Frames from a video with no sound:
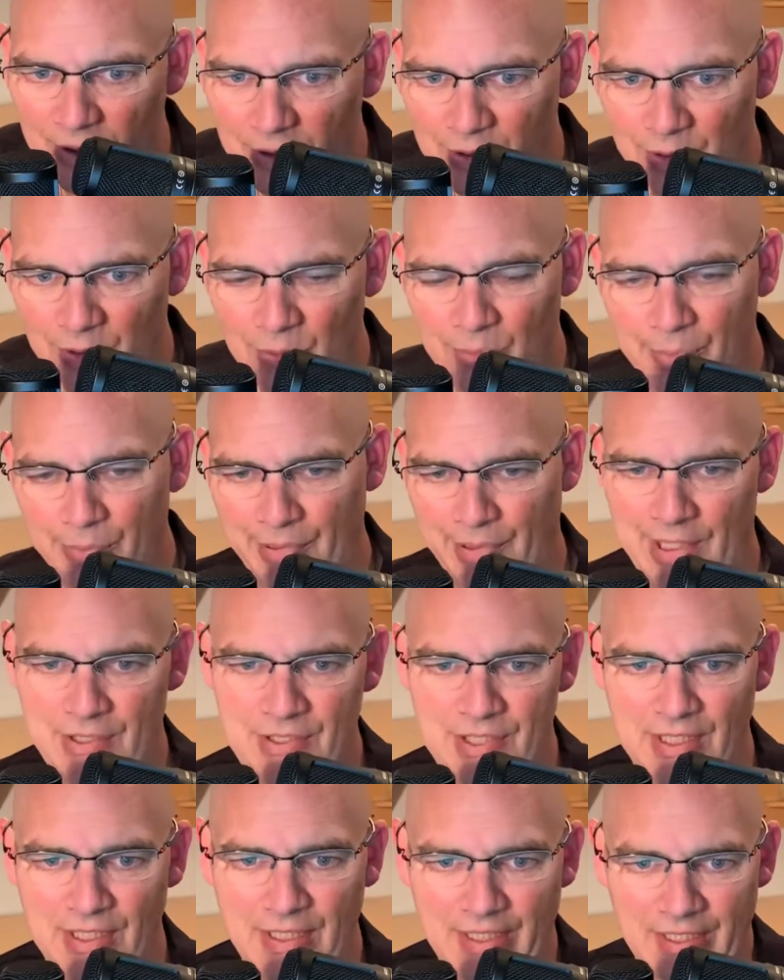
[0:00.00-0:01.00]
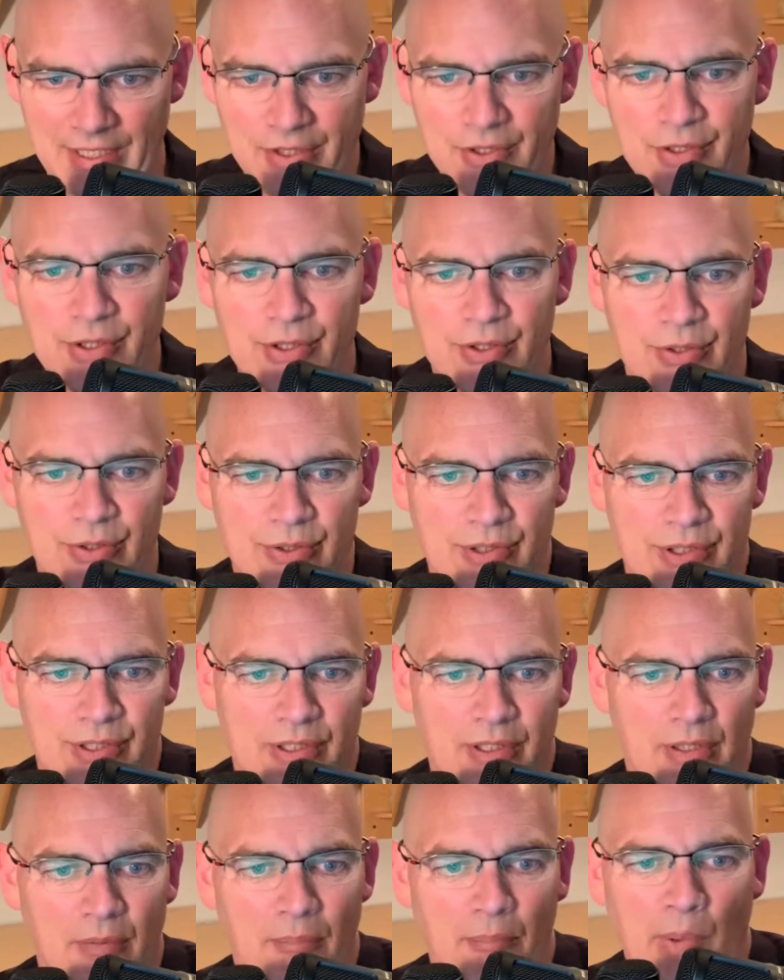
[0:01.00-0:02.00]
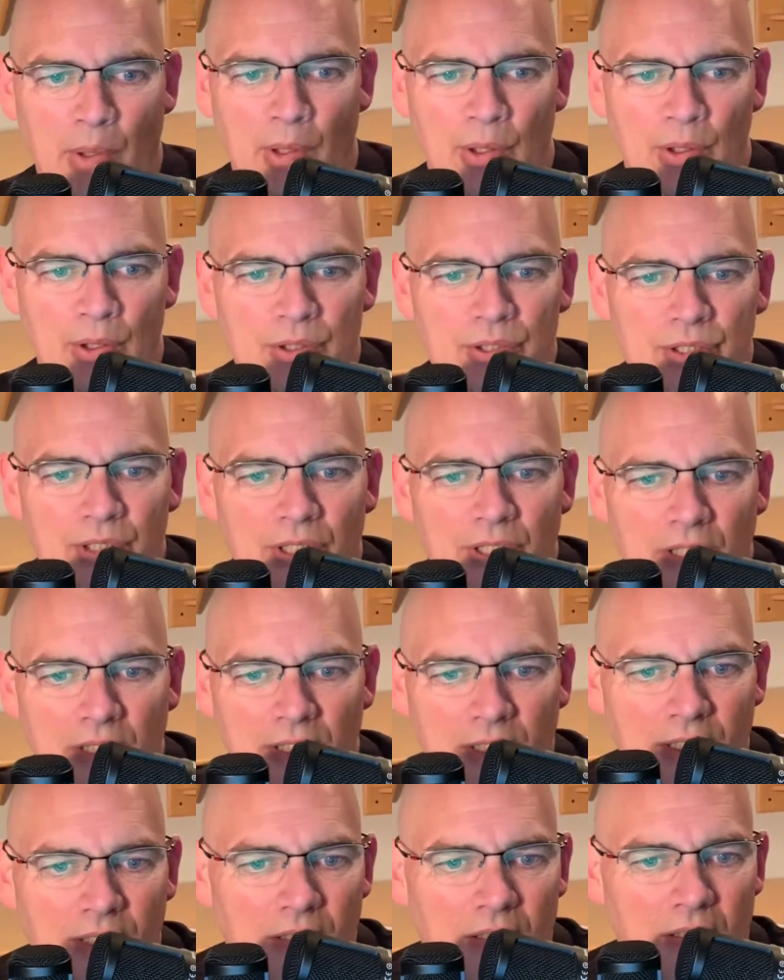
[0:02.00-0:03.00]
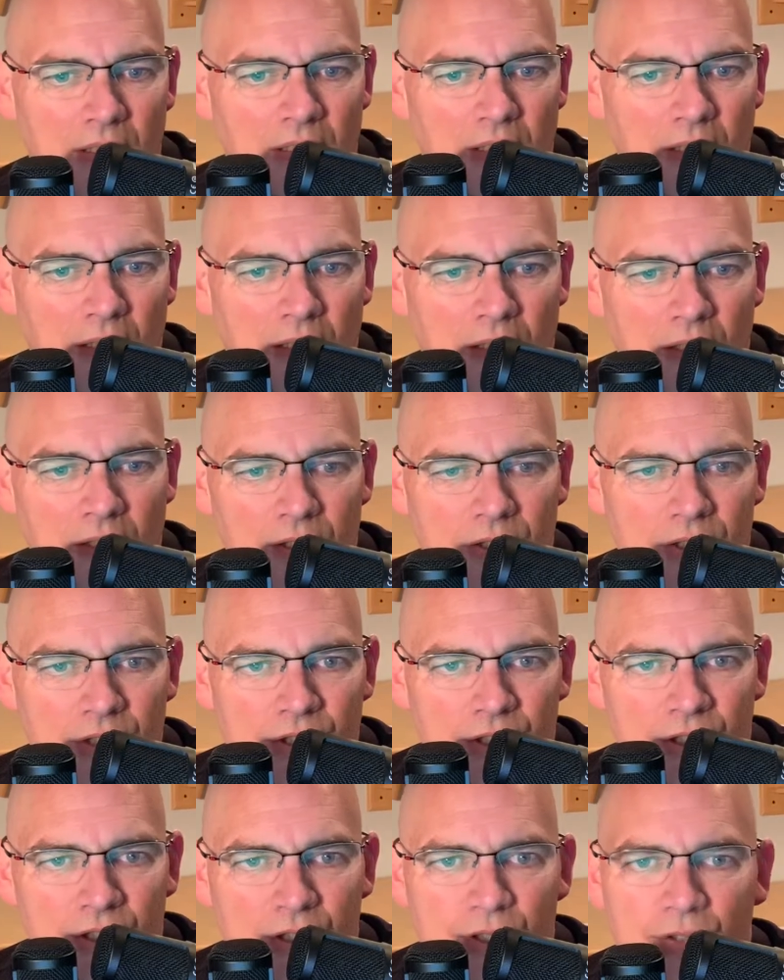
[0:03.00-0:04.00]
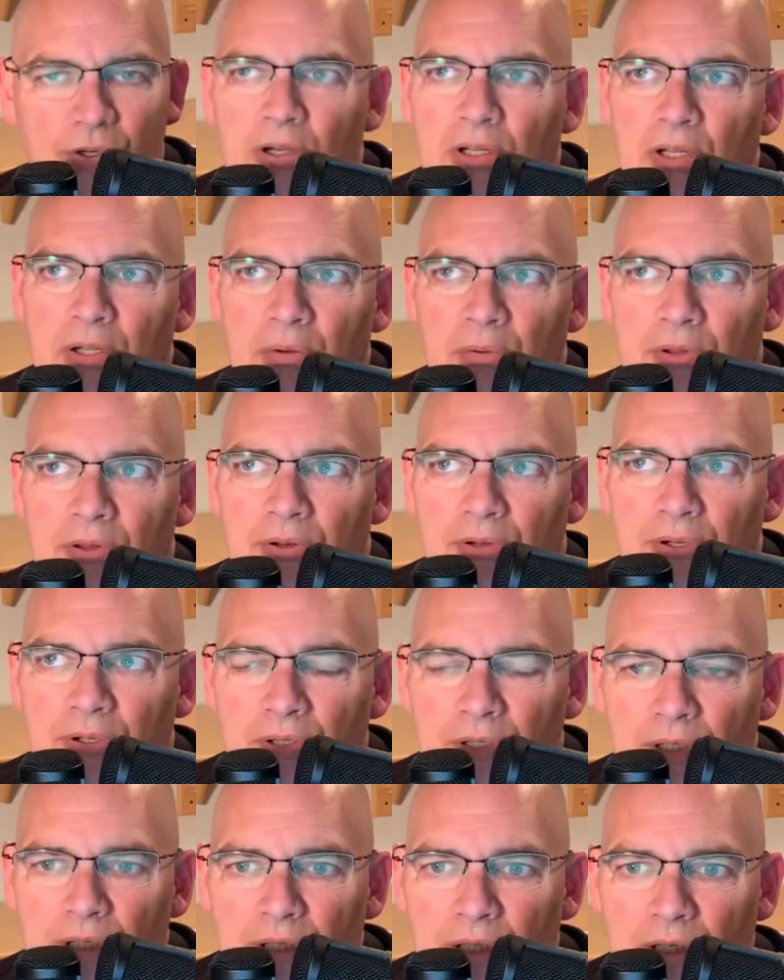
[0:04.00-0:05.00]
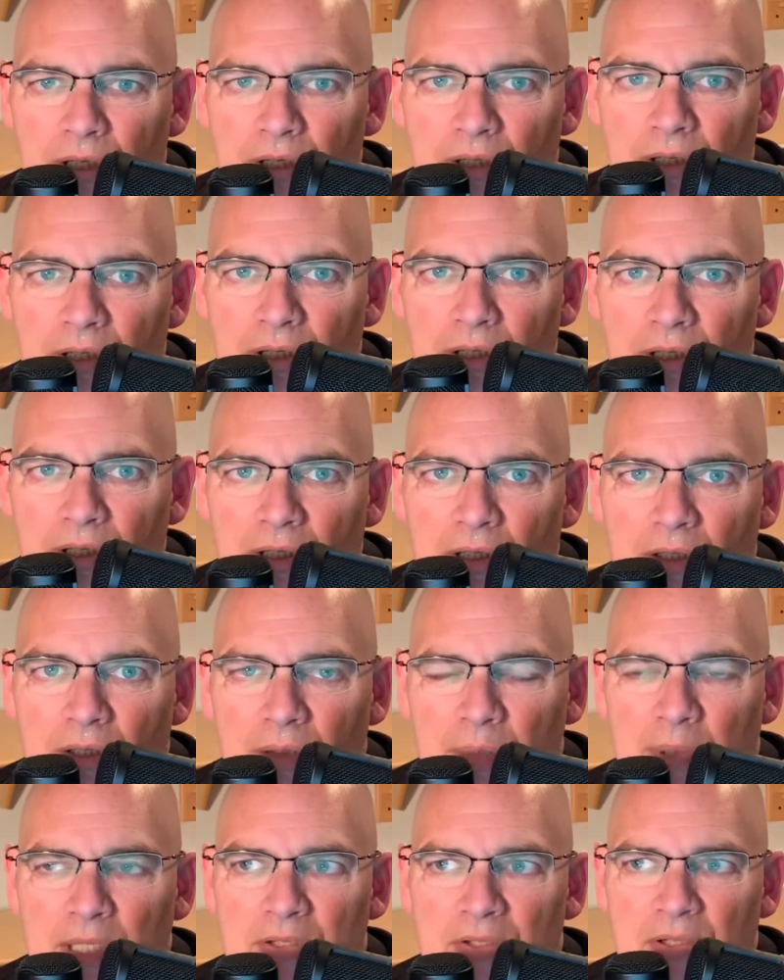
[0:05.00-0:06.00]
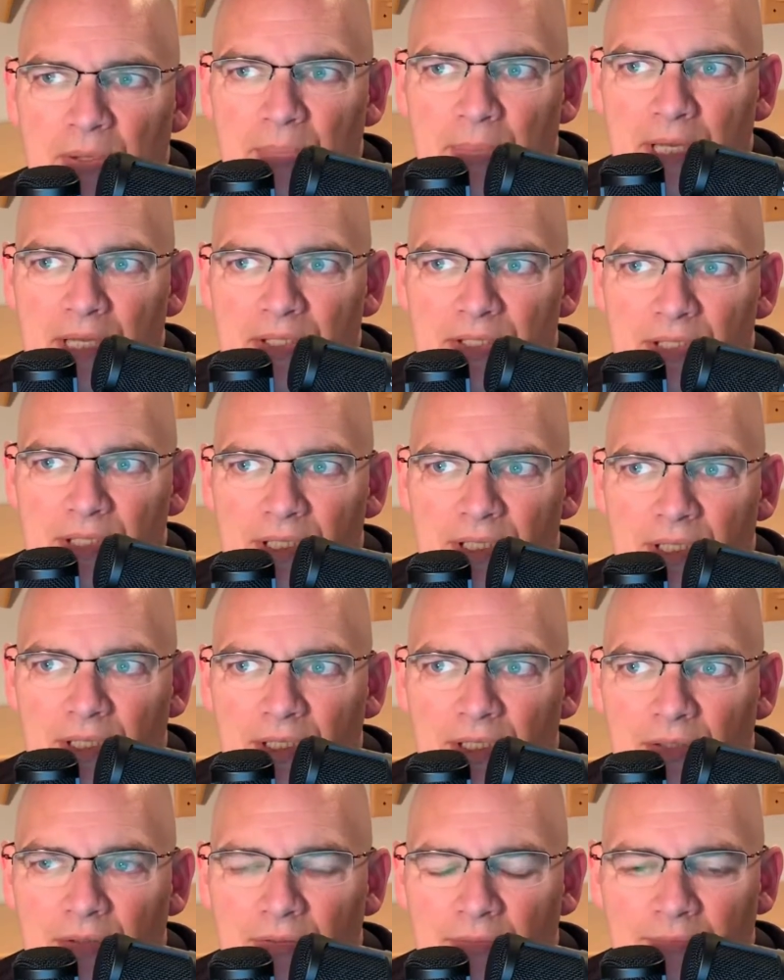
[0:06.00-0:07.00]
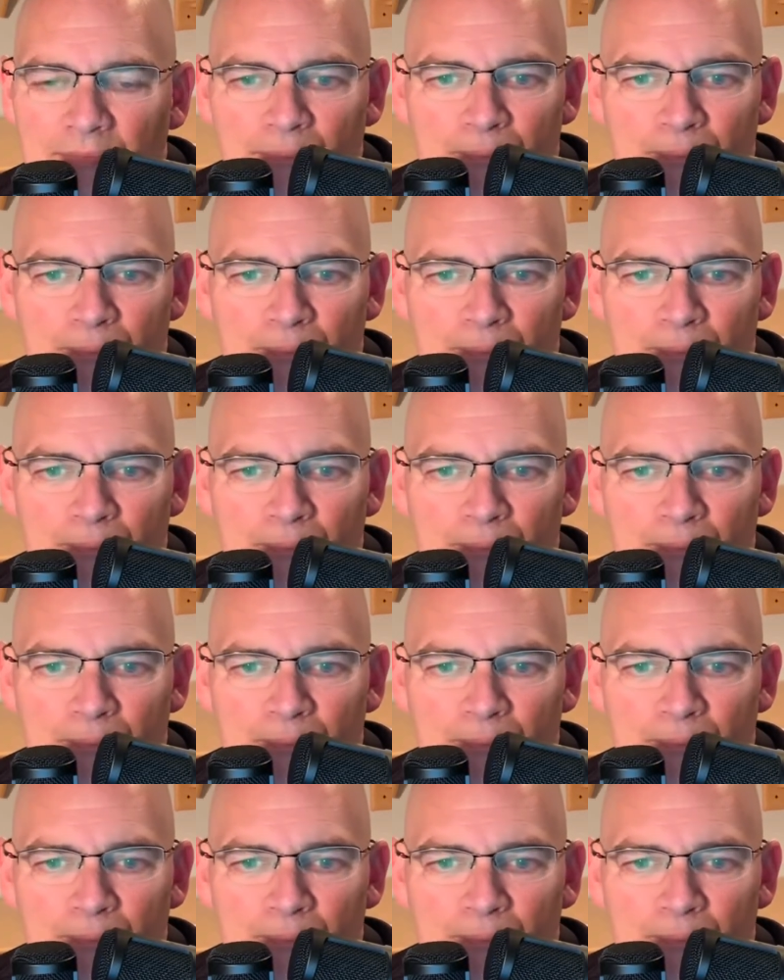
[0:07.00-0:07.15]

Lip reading: no pressing issues personally. She's just struggling with her mental capacity and her